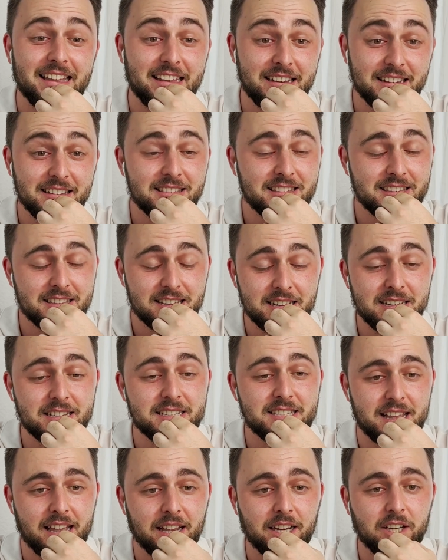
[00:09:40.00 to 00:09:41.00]

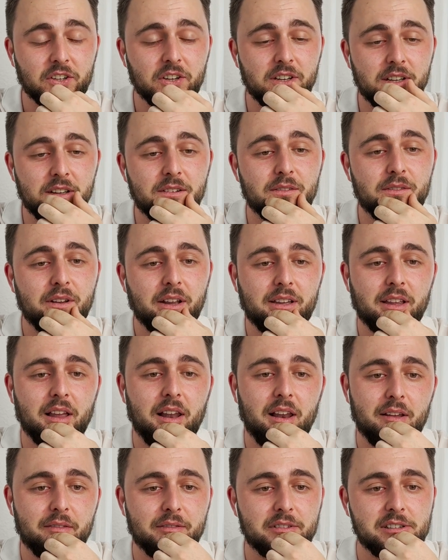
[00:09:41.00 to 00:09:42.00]
is actually Invicta
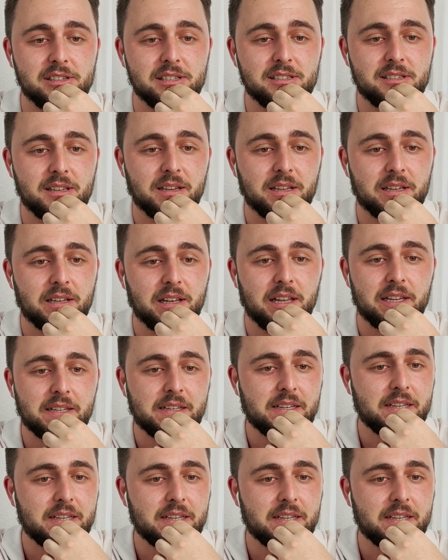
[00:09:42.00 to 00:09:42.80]
level design. Like,